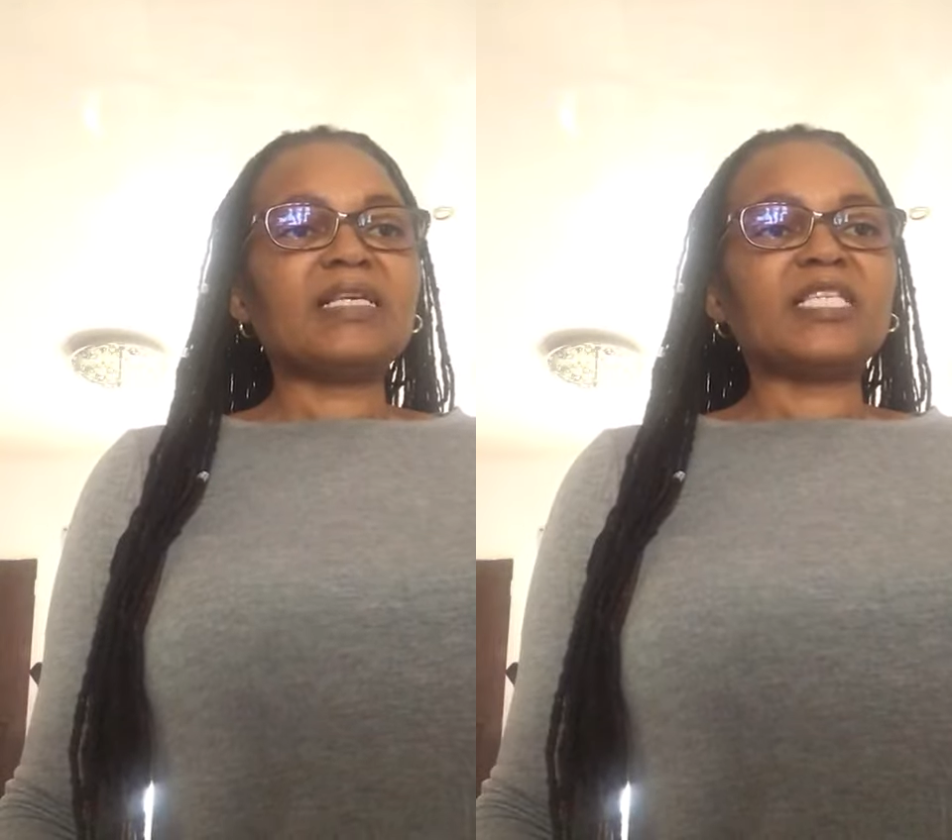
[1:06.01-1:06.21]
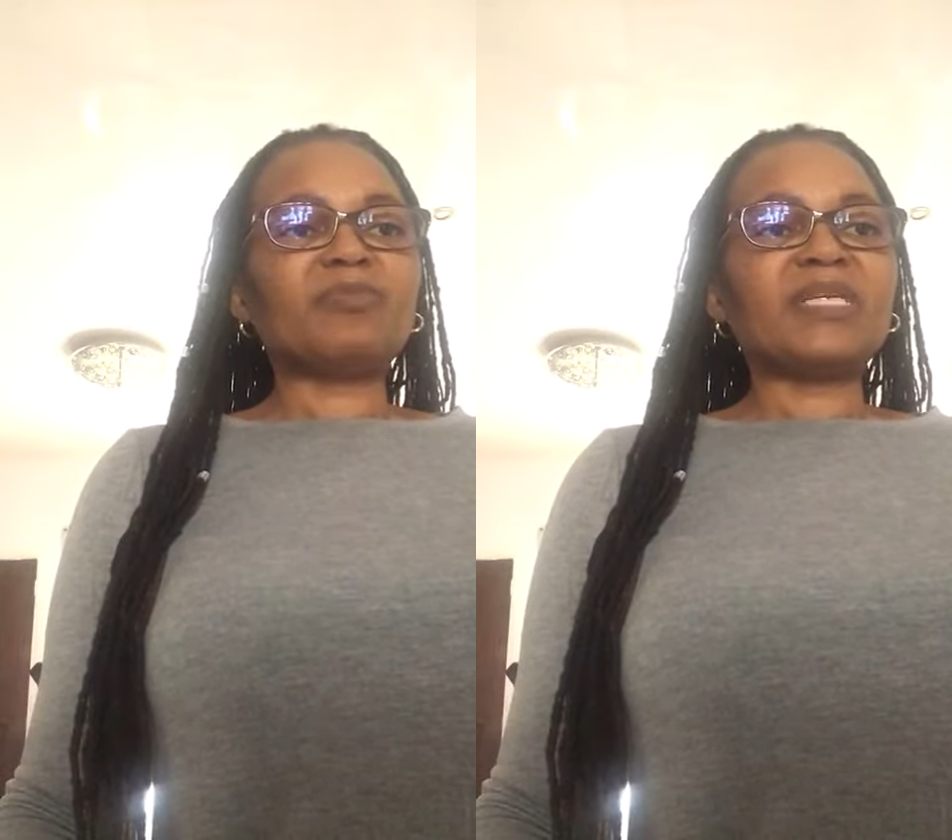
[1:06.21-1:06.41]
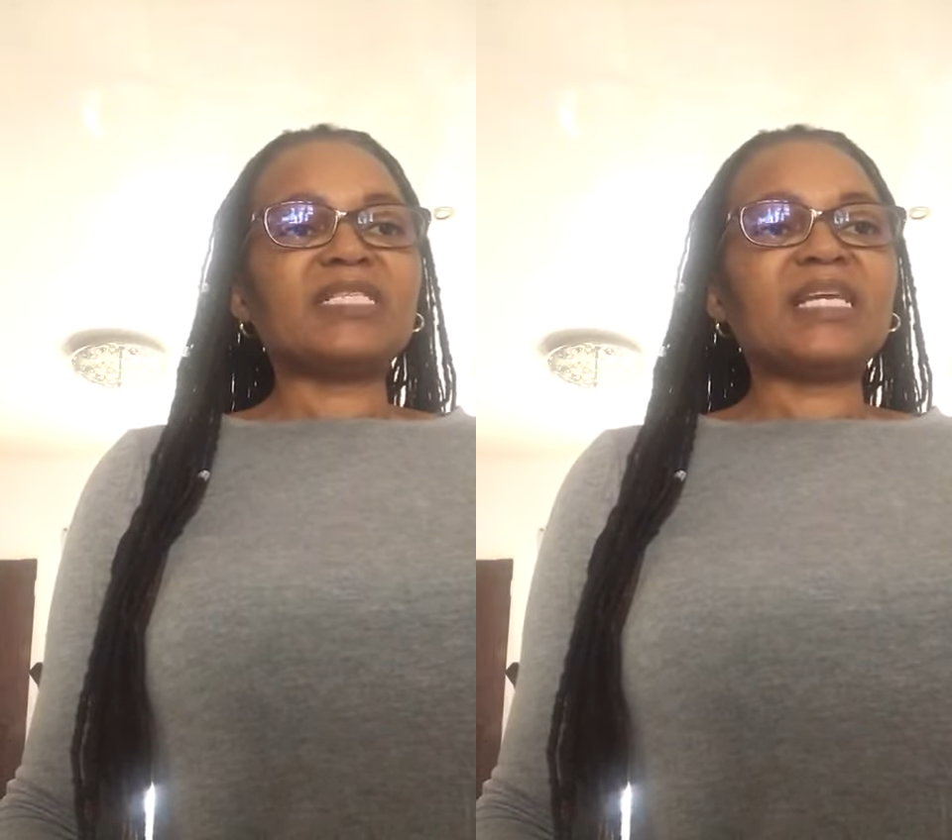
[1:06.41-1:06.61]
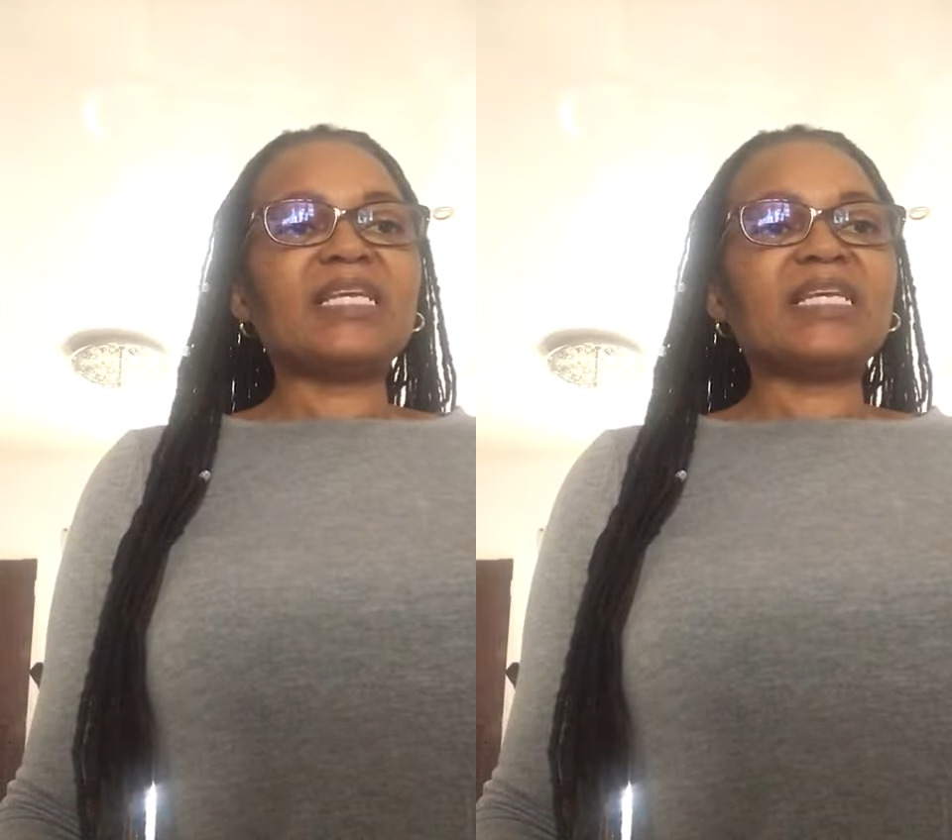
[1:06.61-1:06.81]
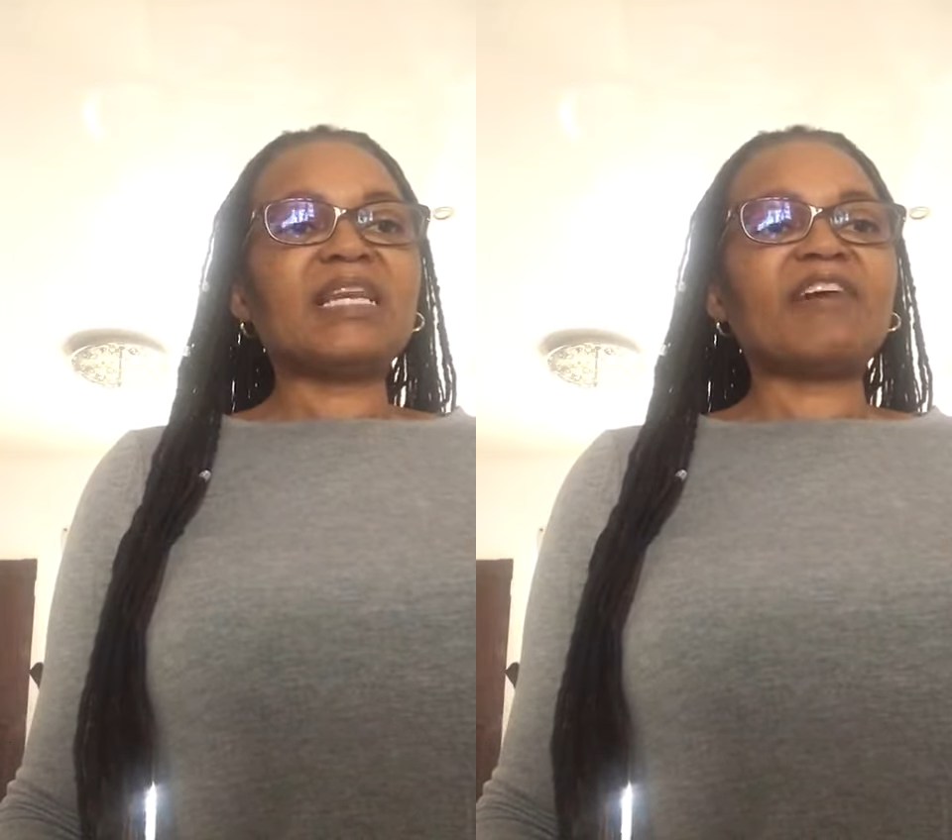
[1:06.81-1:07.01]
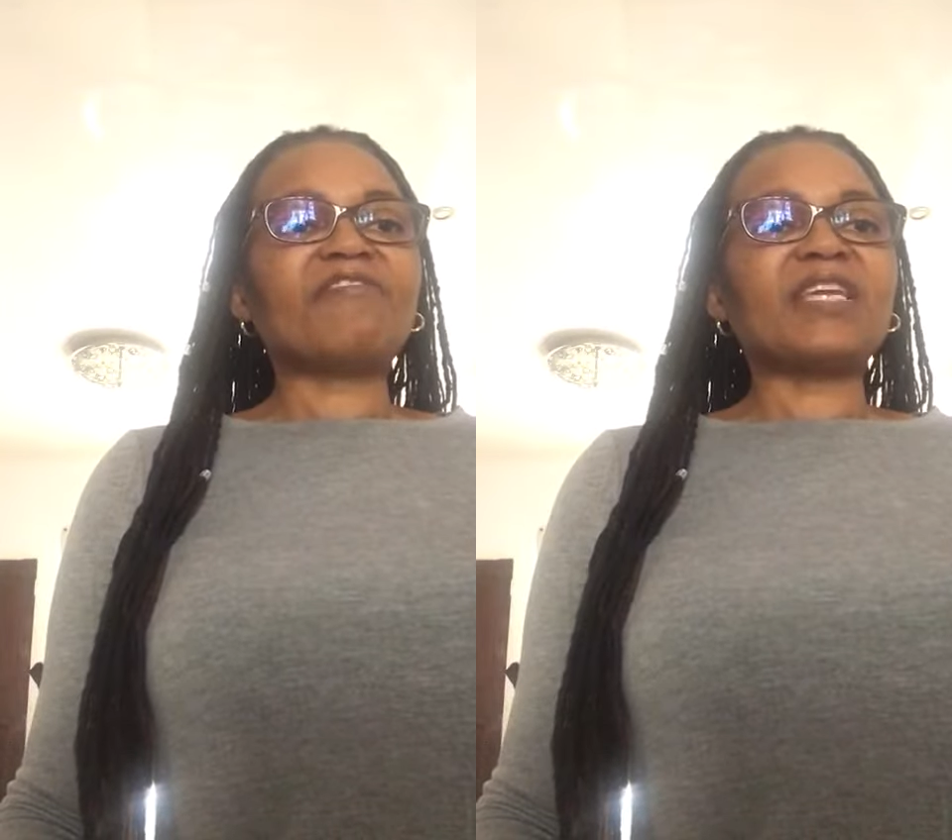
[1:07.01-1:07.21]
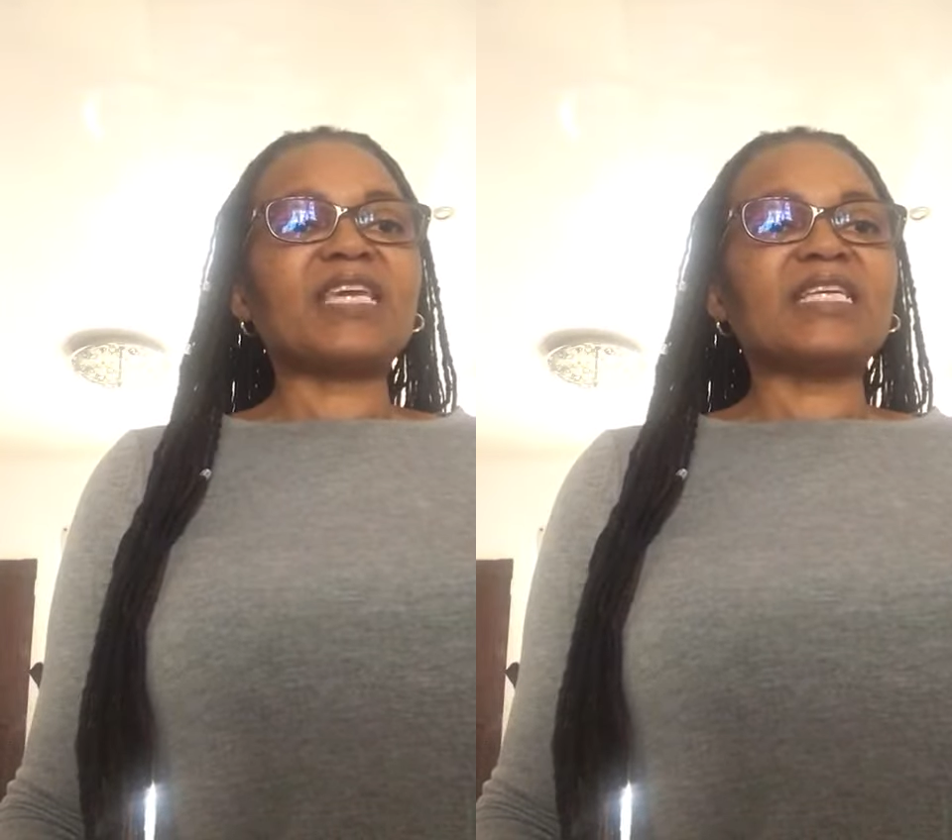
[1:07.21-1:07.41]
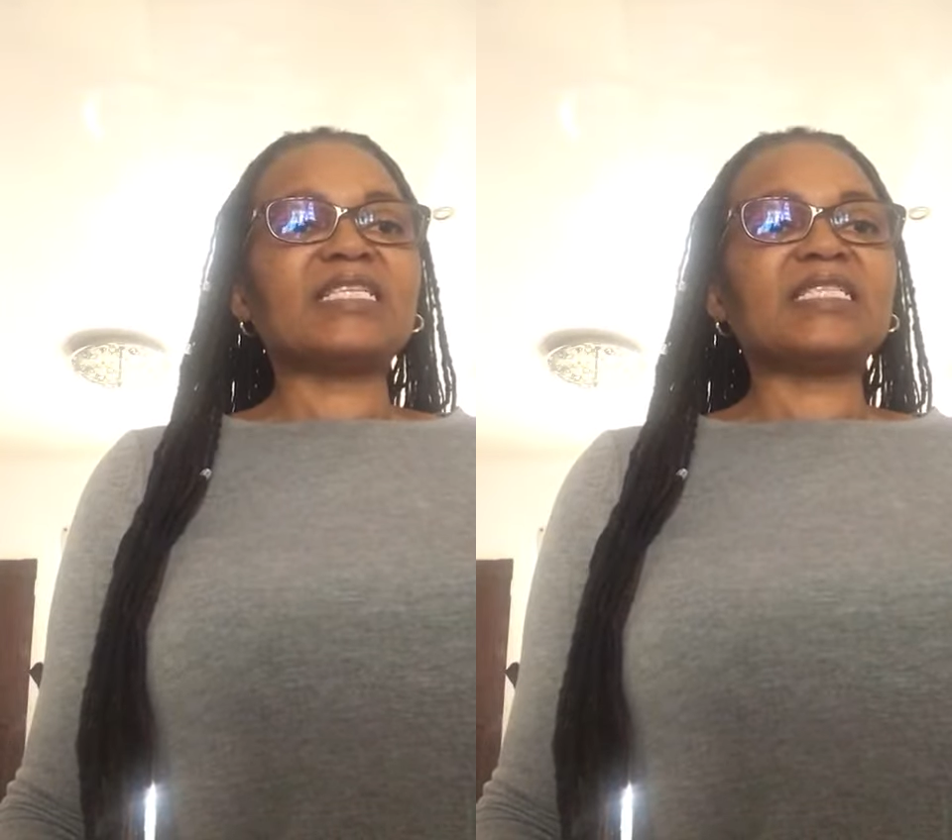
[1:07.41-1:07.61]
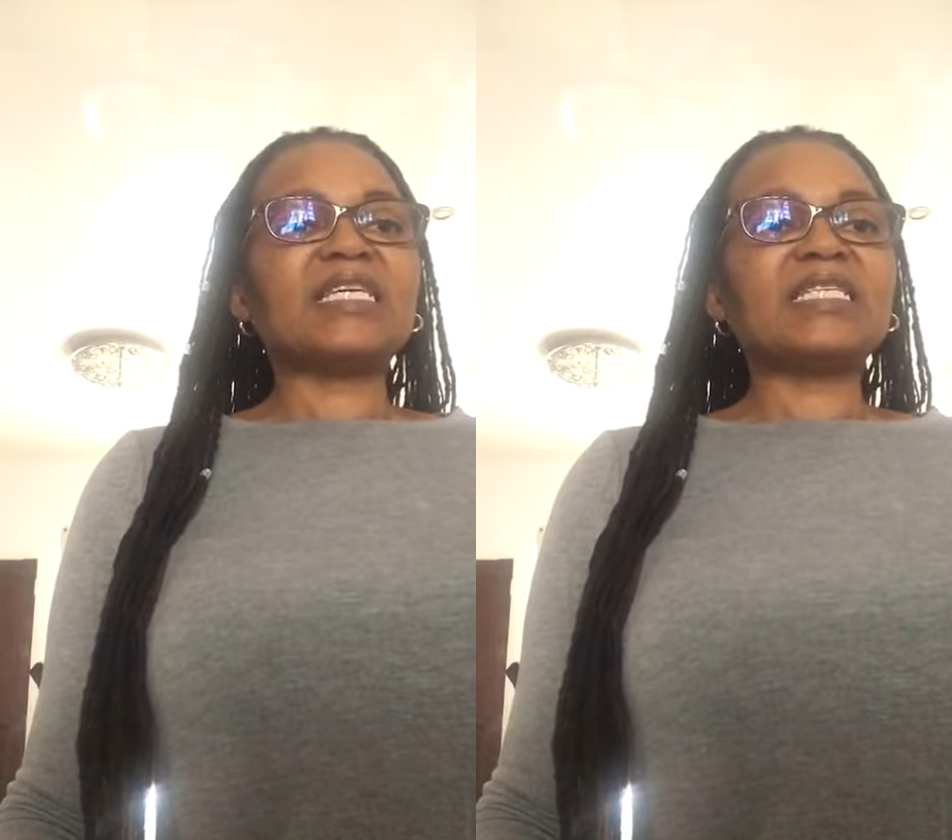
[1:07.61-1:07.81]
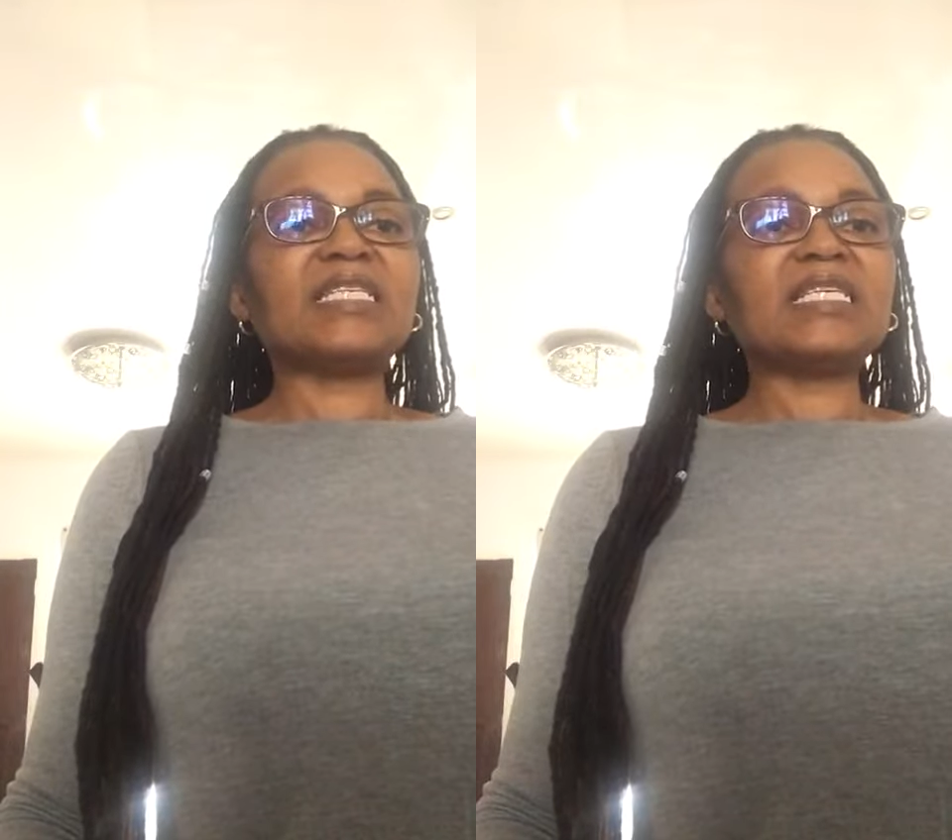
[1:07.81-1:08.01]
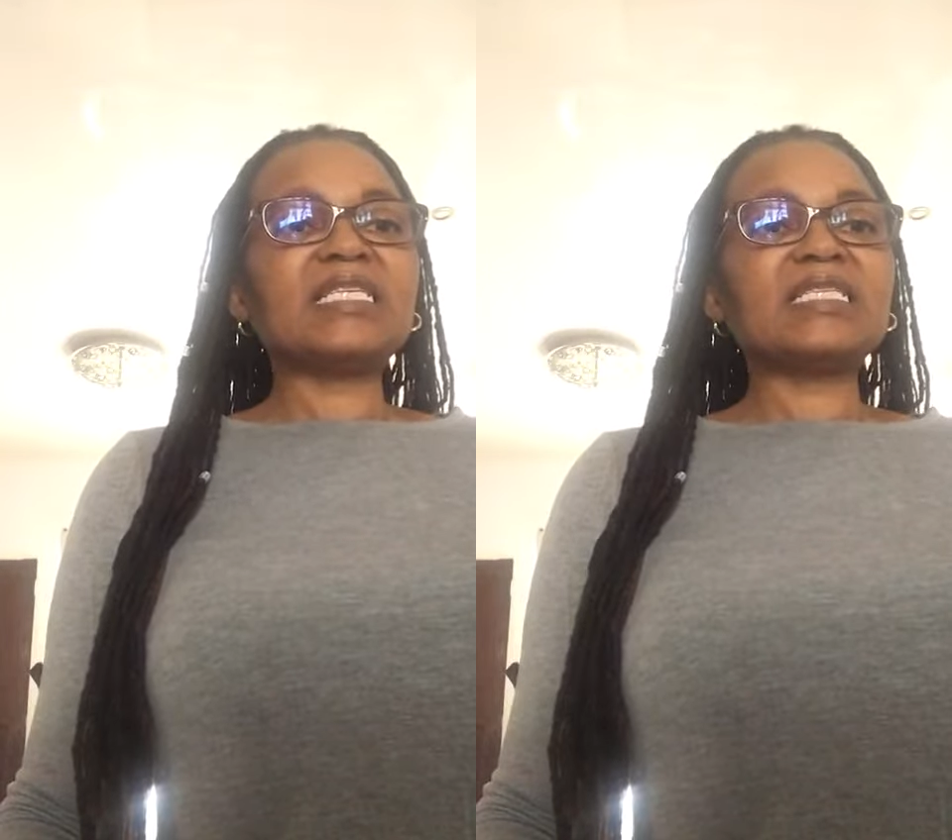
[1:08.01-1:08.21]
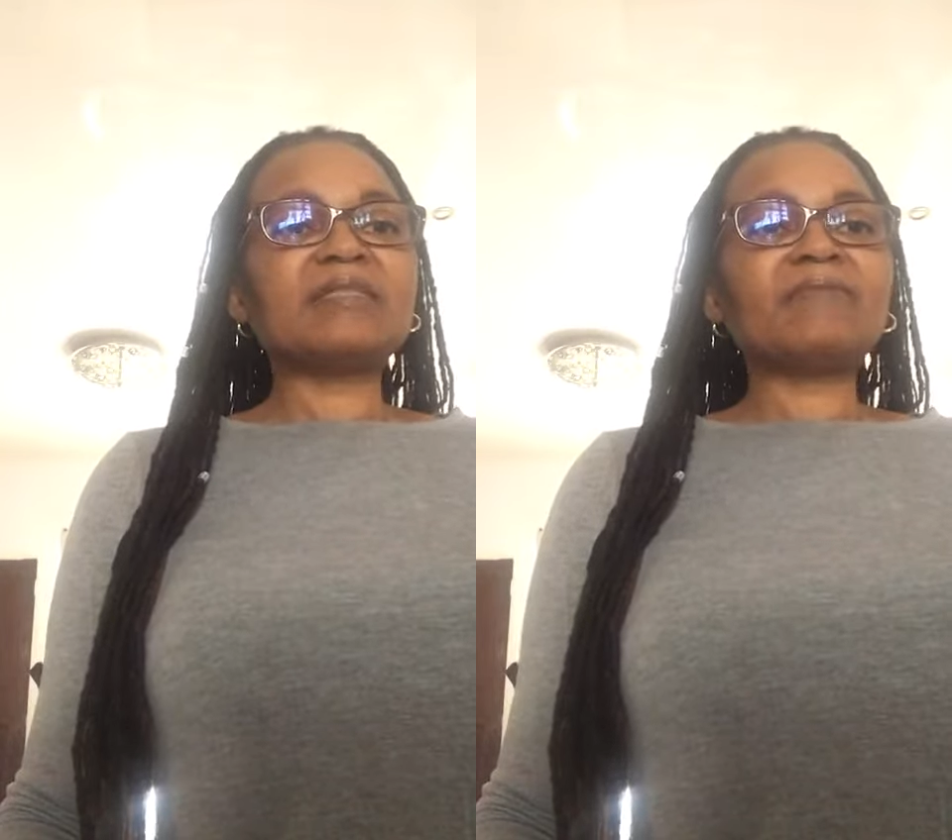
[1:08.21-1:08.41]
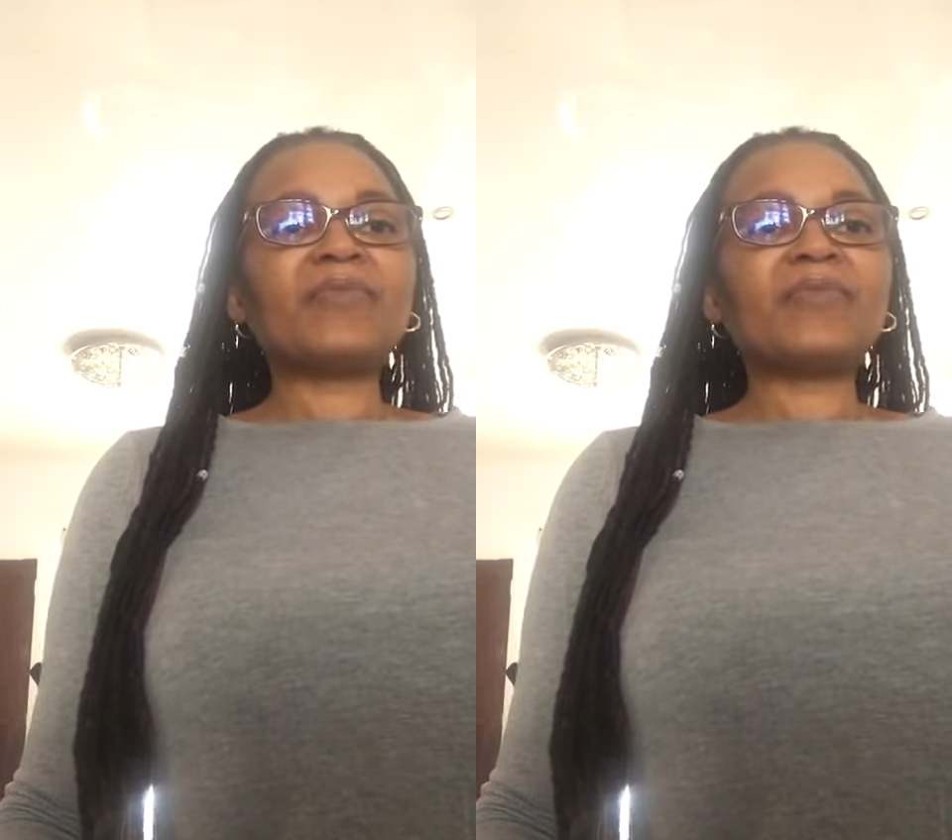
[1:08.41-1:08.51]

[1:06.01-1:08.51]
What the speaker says: especially in African settings.